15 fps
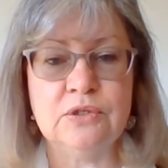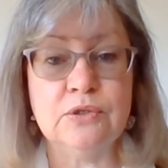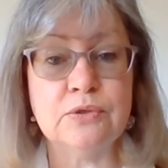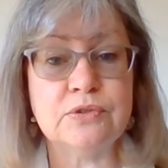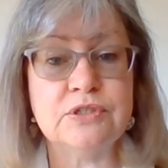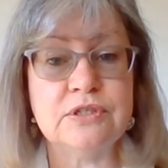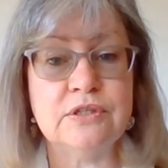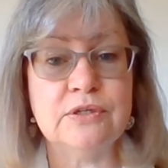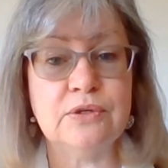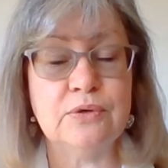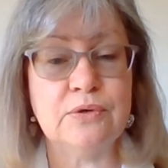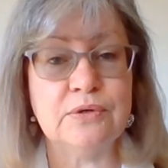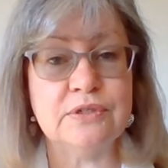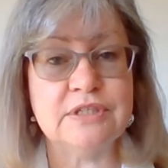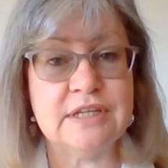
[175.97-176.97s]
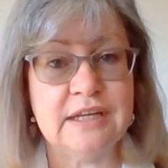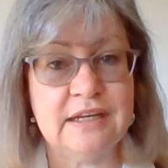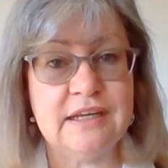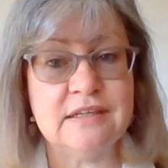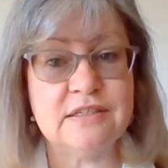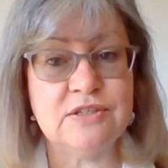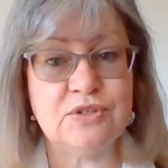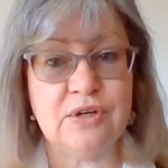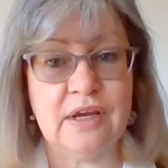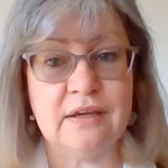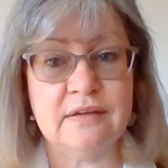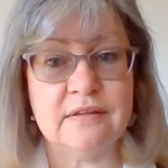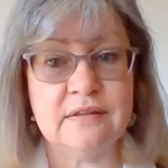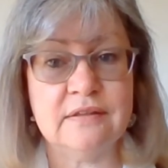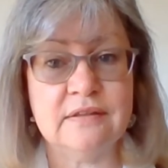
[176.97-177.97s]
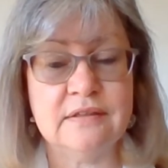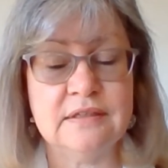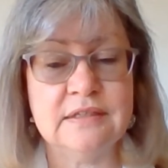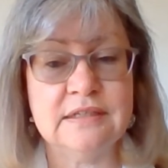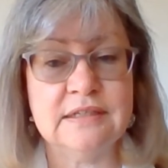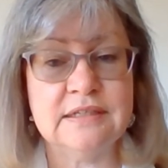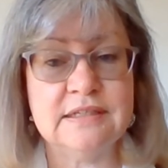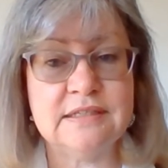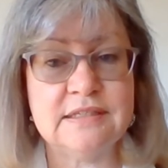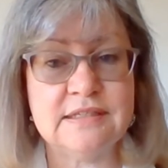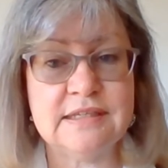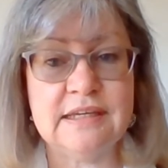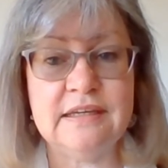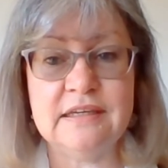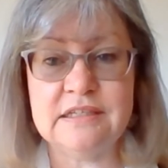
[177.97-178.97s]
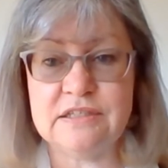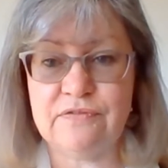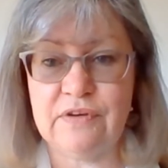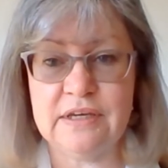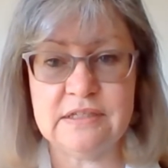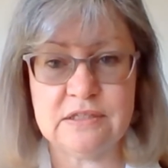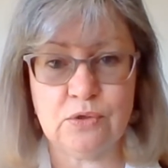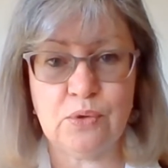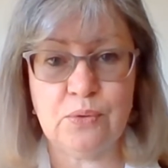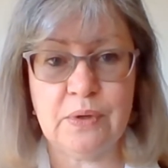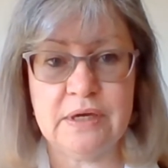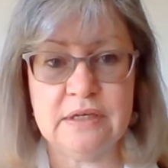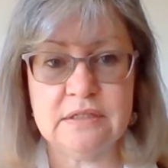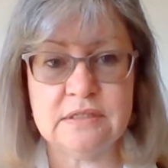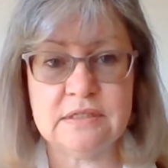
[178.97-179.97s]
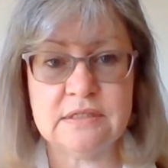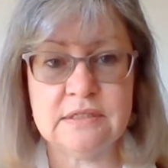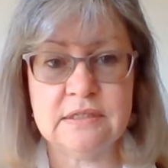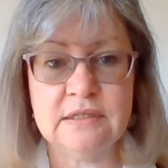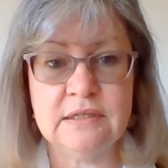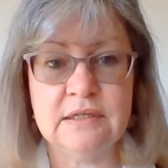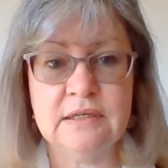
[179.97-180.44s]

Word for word: Look to the Lord and his strength, seek his face always.